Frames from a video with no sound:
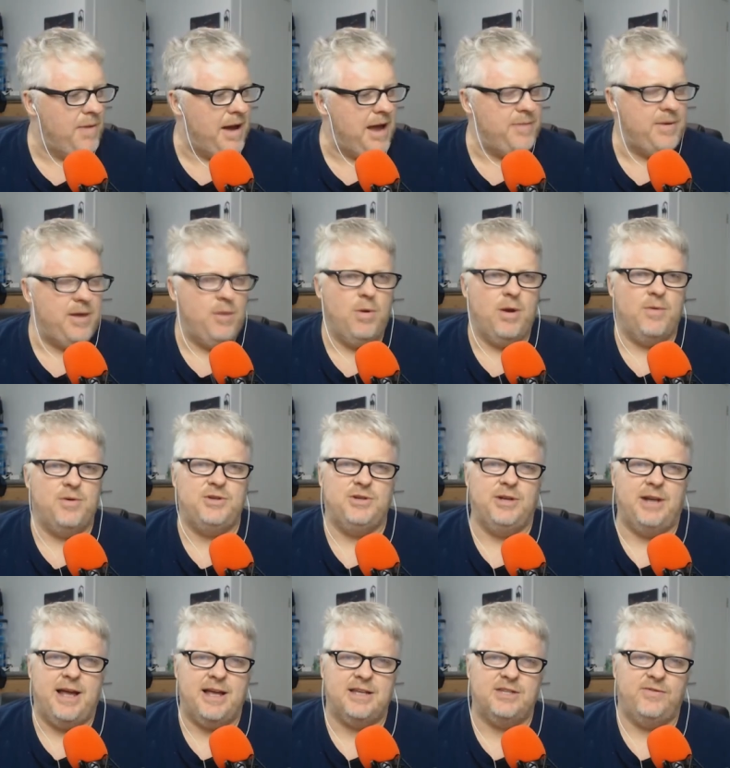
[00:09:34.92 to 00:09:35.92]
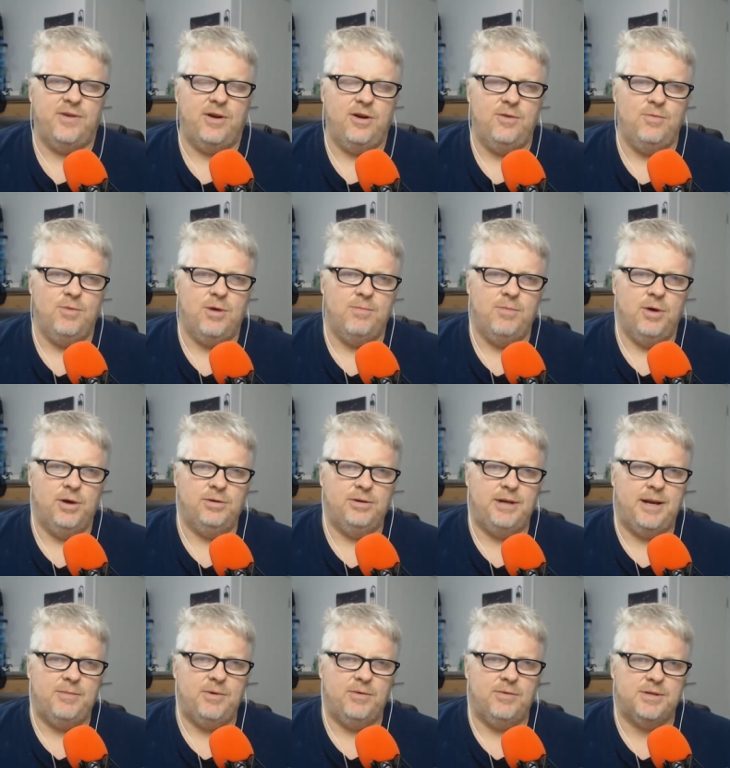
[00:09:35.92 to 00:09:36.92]
maybe. What was your last phone? What model
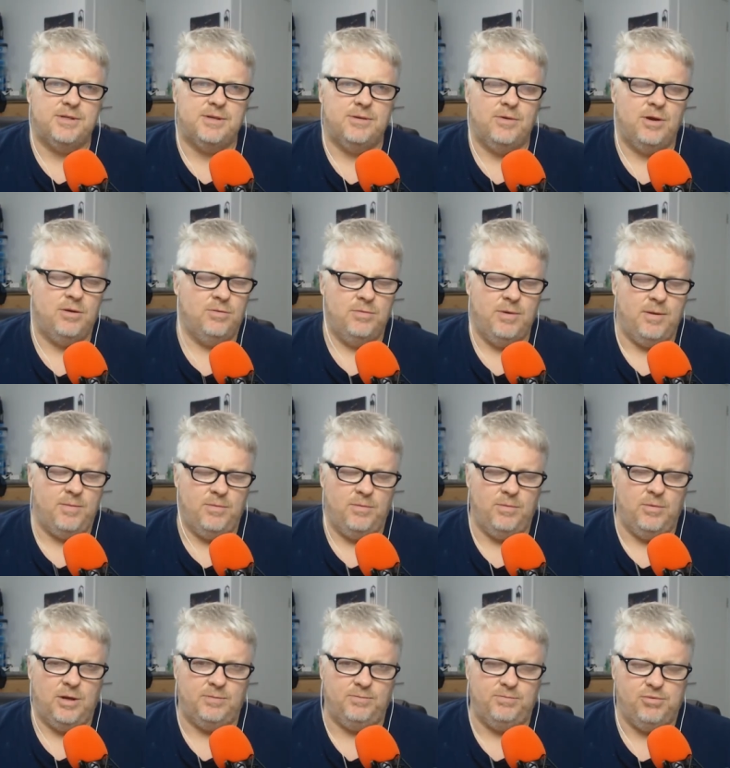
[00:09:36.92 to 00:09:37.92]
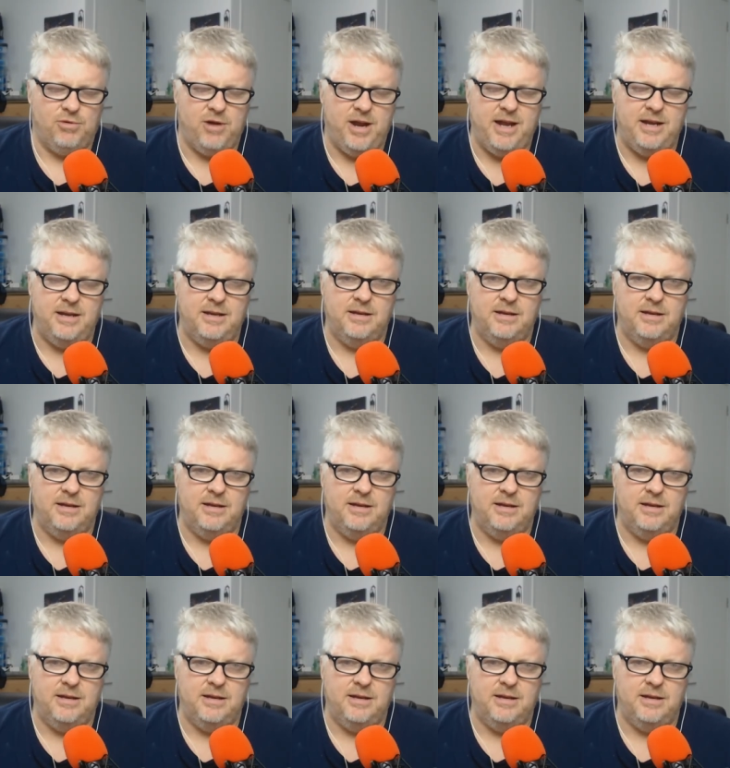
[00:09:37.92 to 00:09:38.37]
number was it? Well, what, what brand? It